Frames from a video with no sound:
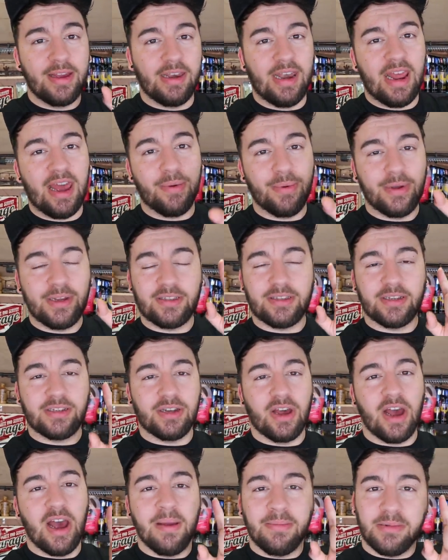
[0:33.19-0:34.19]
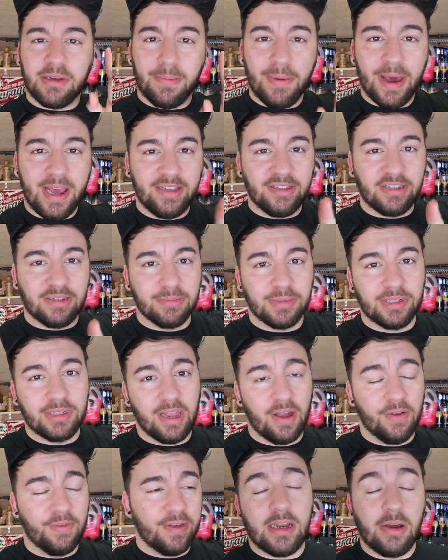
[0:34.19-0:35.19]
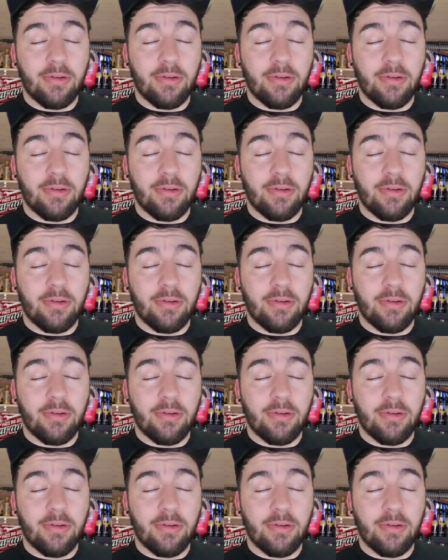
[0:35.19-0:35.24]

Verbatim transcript: now is the time to paint some stuff.